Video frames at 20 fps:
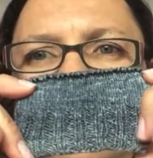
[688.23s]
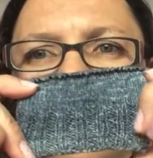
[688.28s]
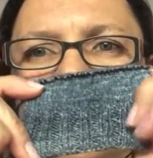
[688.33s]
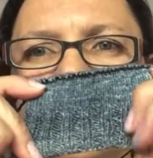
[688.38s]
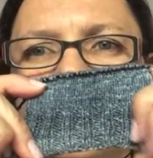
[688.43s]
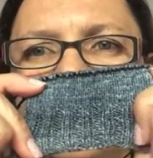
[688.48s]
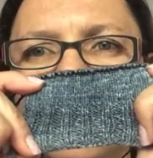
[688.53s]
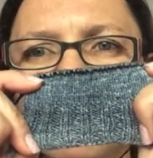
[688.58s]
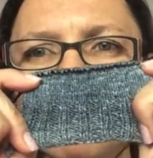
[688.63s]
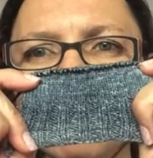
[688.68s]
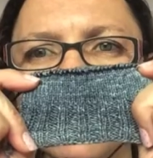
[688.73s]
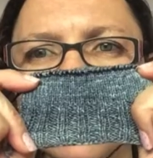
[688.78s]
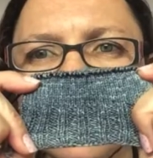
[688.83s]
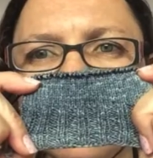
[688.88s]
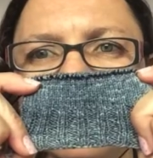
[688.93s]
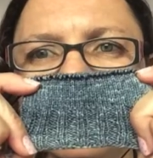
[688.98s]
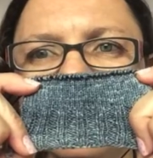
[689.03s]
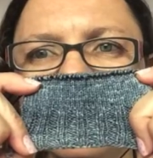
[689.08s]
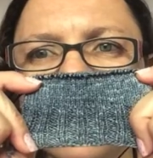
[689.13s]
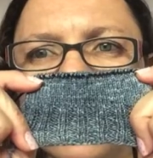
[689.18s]
That's
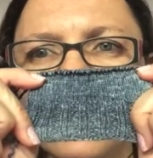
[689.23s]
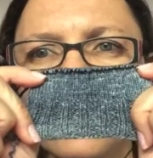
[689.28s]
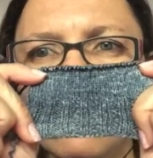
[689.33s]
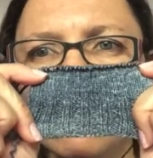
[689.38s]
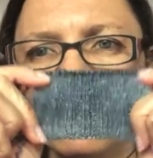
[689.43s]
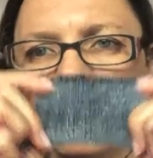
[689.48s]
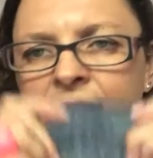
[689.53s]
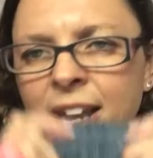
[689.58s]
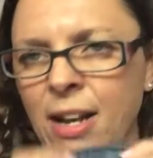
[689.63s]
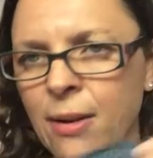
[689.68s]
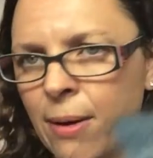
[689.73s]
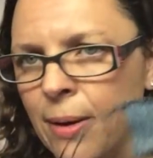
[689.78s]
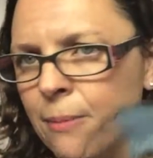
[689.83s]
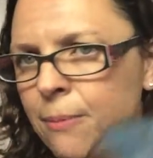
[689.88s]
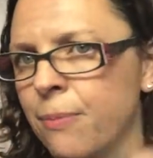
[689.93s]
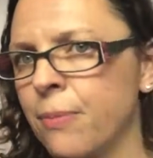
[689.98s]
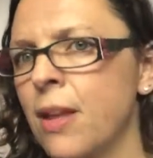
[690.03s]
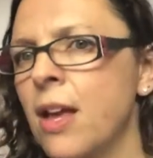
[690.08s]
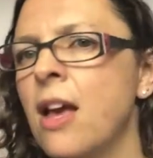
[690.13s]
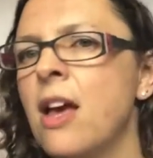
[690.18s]
lovely. I love it. Anyway,
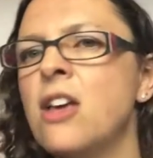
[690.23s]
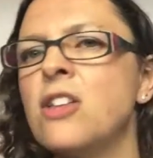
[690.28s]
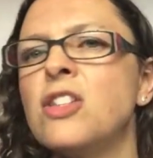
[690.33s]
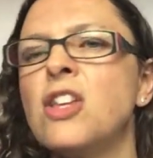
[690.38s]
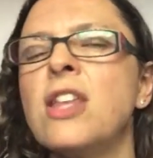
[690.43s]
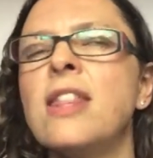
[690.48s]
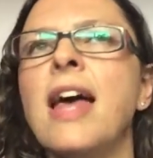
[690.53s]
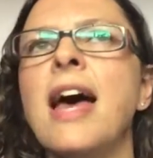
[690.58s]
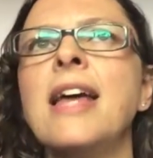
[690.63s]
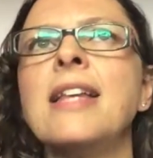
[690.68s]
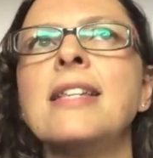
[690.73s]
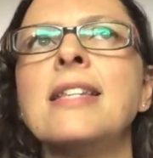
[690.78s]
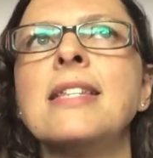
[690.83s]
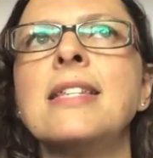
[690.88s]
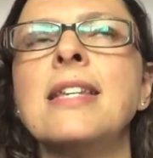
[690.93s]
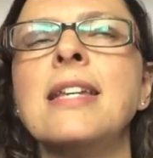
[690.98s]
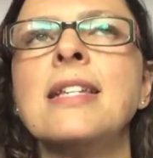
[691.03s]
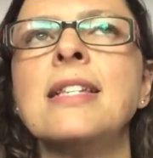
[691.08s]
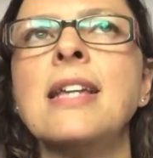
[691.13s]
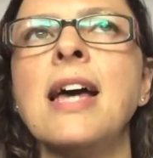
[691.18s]
so
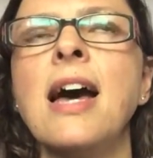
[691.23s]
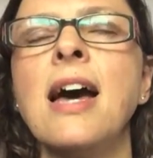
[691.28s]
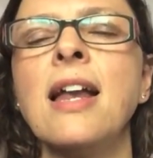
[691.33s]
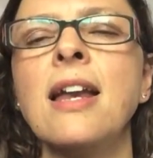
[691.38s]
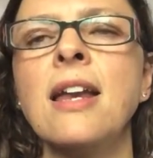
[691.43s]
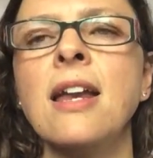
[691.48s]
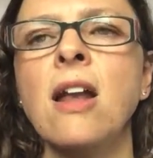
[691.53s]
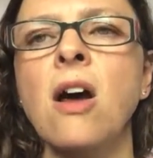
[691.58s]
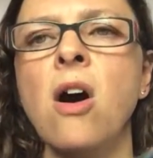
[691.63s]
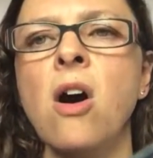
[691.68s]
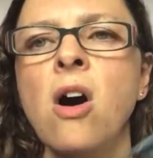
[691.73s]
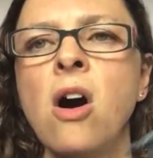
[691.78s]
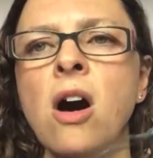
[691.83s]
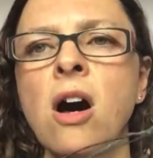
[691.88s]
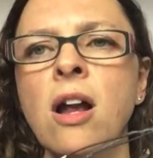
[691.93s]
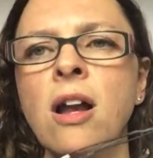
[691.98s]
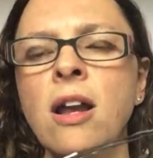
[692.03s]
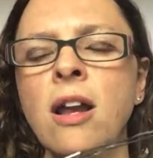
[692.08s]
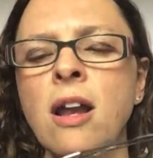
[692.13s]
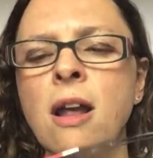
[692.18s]
that's done
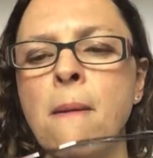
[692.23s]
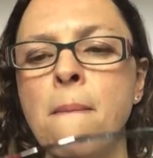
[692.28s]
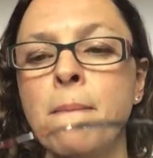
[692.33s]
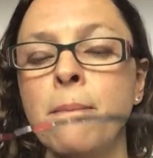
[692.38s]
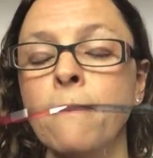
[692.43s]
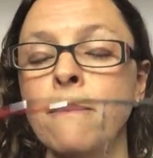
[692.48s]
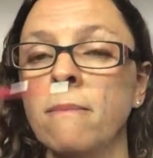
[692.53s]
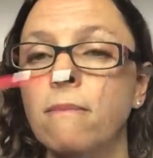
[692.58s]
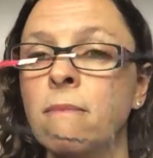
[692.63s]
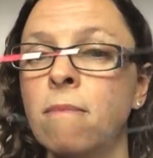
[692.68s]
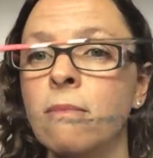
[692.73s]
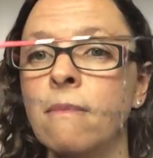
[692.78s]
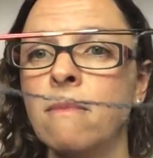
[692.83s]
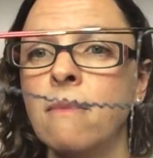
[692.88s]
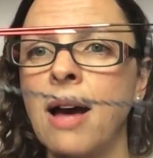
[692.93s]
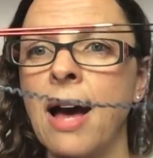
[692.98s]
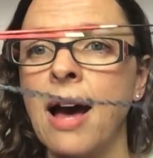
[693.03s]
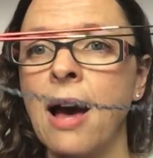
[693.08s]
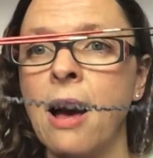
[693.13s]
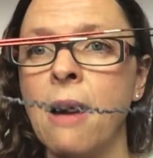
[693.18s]
on
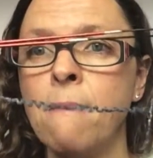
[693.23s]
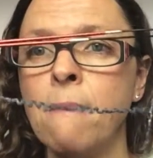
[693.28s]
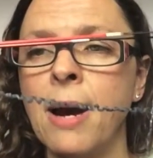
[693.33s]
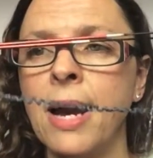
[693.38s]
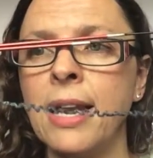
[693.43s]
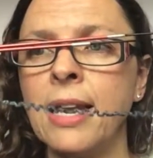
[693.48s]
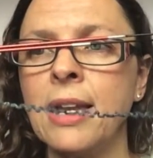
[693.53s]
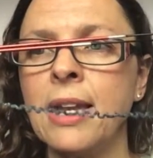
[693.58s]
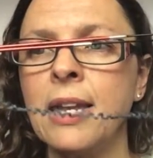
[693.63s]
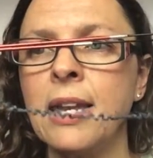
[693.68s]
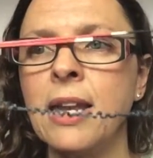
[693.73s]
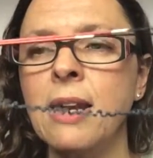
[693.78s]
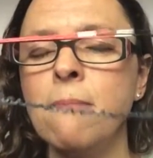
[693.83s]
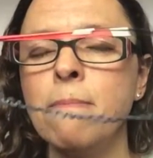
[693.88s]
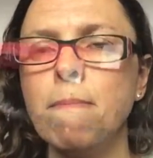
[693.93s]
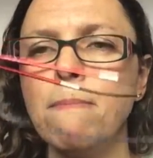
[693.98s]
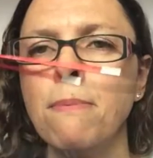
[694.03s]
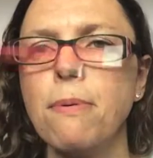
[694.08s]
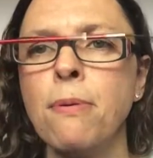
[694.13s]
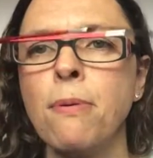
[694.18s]
my Knit
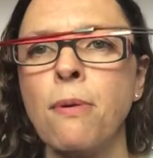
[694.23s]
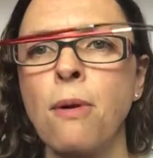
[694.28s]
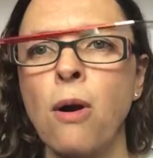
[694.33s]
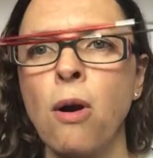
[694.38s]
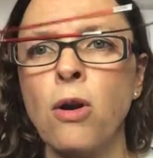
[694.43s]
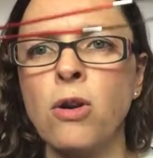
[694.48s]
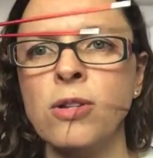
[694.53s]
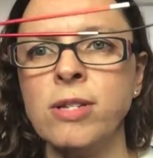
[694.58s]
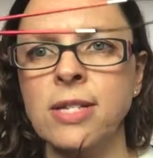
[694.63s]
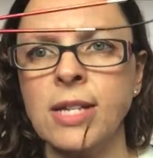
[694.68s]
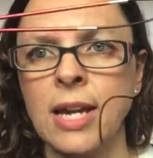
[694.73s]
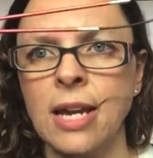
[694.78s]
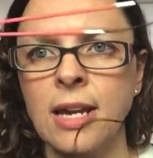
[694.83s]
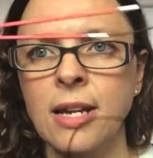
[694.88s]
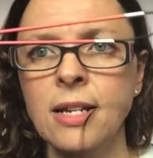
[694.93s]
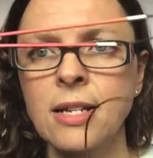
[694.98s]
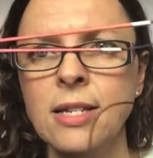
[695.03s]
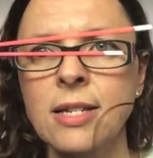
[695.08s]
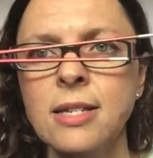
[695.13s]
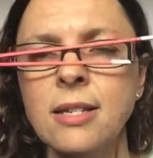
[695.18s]
Pro
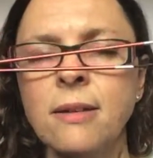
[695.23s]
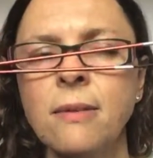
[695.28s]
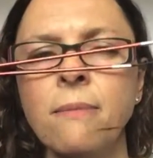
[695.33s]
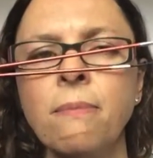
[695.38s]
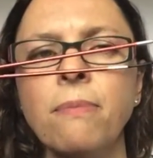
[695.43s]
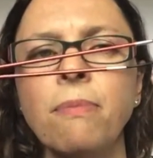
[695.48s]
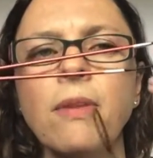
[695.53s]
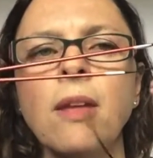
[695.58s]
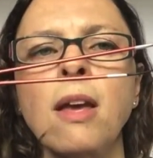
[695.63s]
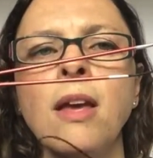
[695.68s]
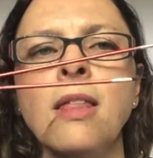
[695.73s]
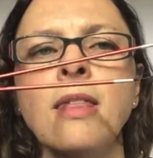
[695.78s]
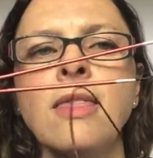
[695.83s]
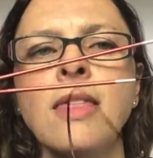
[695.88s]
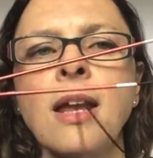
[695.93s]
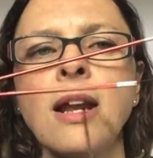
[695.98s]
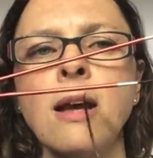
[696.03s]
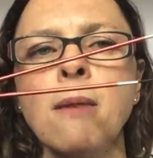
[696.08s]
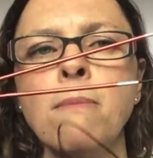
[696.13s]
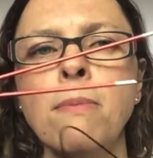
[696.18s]
Zings
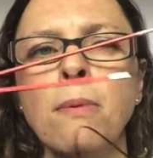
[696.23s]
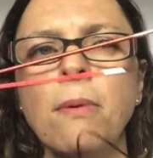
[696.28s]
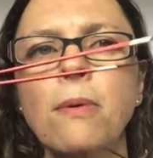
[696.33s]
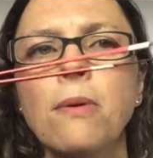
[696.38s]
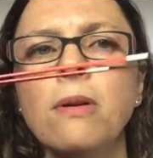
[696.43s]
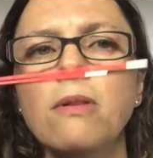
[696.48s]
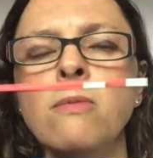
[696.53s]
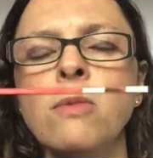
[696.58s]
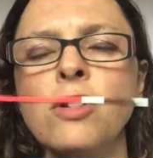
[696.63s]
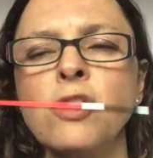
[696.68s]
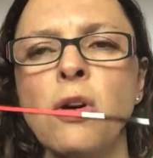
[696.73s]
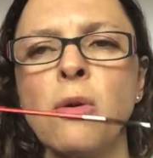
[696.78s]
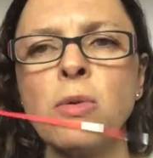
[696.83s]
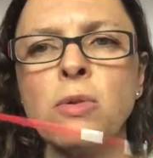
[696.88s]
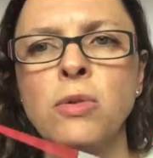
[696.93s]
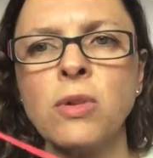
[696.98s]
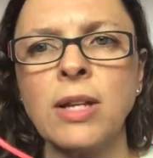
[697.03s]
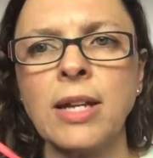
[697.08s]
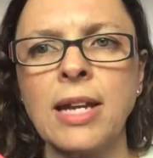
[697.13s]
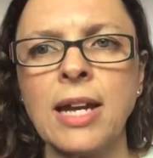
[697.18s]
that I bought, which I
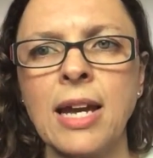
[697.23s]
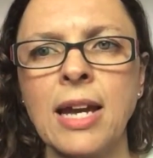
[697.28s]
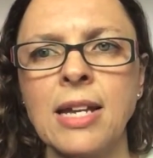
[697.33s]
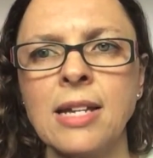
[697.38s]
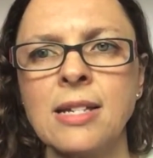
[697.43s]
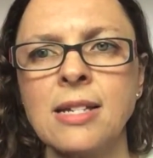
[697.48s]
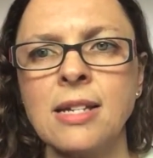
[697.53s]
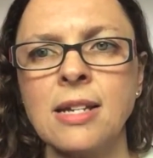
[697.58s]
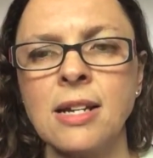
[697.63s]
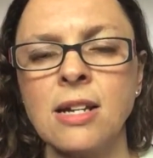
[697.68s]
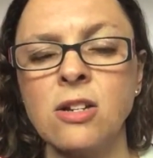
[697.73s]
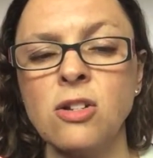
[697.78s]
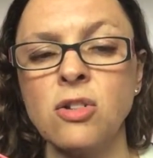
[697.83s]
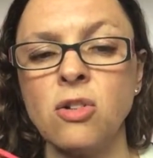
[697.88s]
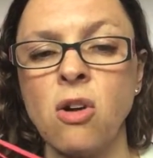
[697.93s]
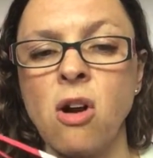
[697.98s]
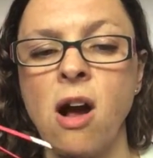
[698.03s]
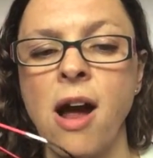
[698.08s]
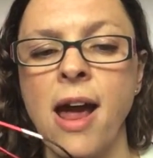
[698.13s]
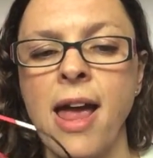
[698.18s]
was really keen to
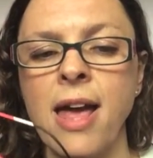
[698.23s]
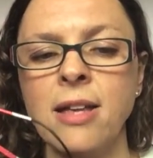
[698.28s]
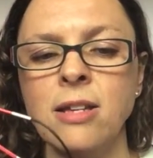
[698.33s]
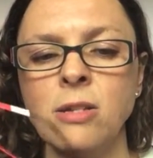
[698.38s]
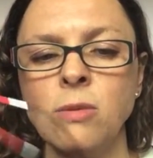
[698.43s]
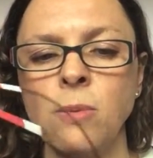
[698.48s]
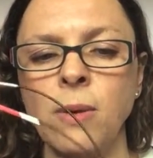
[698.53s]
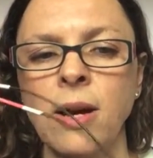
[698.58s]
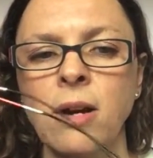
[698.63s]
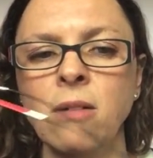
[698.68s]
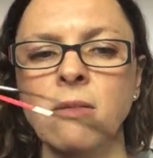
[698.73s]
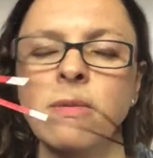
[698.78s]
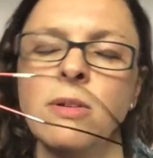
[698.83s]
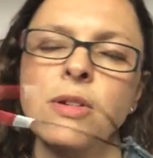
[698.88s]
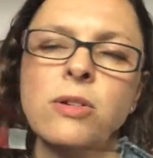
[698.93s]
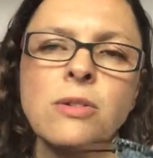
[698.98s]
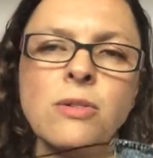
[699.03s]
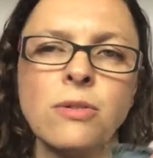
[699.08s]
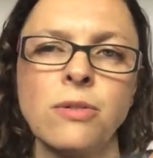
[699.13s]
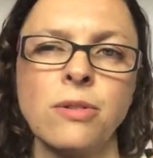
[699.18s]
try as well,
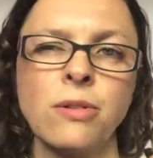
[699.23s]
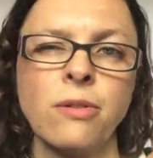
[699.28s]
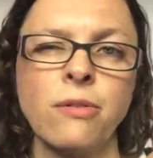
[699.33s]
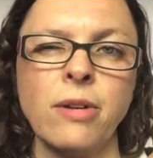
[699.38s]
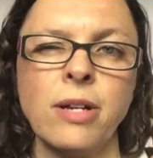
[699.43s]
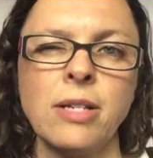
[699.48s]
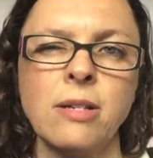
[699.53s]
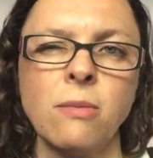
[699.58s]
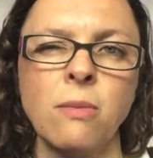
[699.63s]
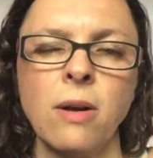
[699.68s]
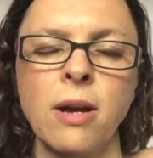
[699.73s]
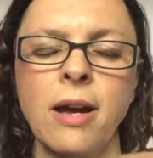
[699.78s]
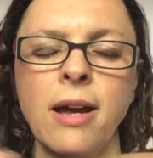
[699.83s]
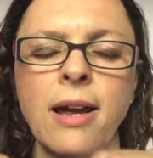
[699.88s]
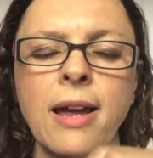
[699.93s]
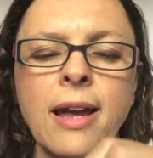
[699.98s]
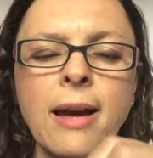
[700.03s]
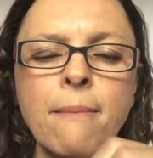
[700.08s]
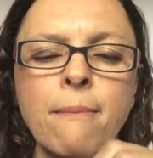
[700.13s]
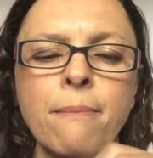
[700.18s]
which is also a reason why
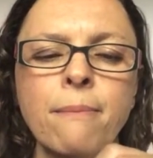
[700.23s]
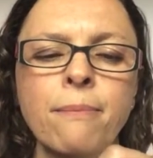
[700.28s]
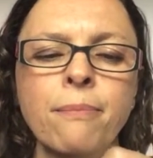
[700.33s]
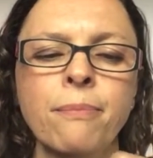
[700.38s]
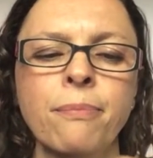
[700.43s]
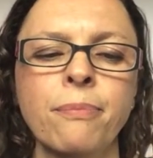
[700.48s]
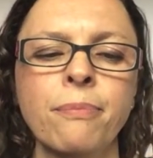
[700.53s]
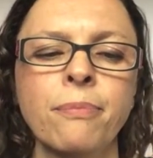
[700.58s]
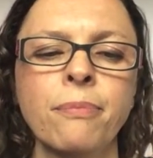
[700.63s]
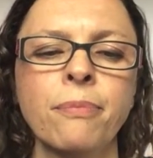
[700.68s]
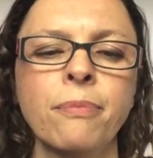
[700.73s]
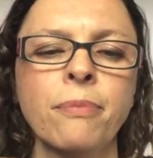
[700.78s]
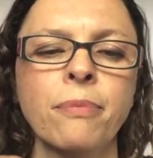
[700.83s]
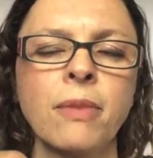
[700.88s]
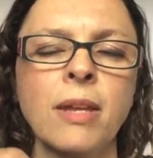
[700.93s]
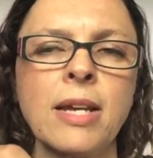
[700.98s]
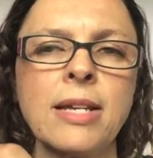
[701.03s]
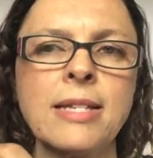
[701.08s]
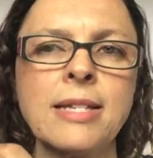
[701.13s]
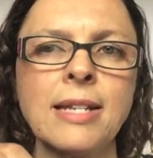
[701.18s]
I
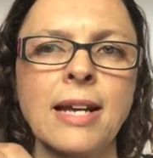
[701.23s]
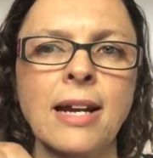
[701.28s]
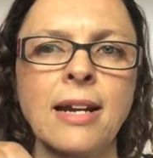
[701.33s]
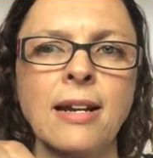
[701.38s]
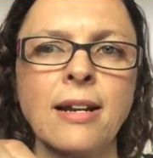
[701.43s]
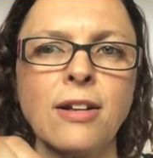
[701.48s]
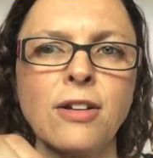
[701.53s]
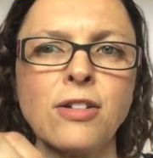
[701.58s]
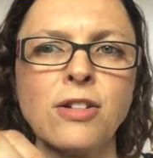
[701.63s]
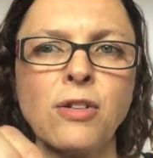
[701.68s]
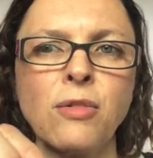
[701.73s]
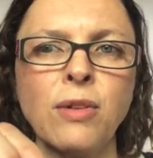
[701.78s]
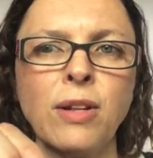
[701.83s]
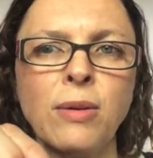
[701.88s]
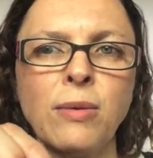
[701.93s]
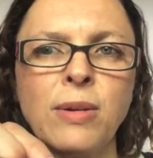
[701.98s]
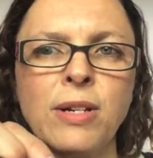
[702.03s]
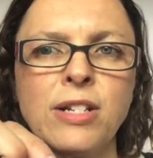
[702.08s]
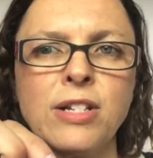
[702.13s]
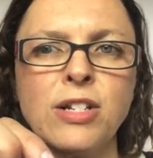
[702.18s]
started it, because I really
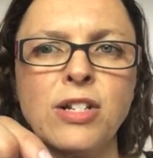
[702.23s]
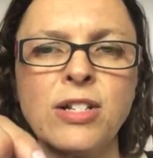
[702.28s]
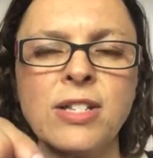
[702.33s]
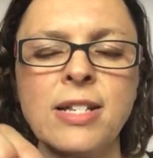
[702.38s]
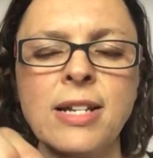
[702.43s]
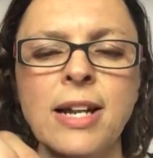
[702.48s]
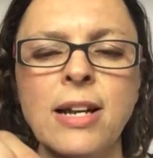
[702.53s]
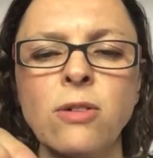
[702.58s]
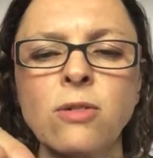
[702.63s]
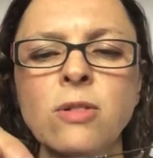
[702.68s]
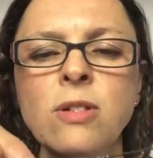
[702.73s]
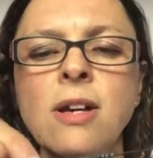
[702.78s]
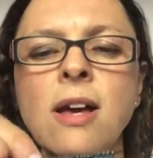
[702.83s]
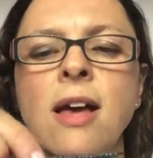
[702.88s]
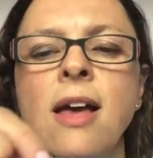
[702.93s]
wanted to use the needles.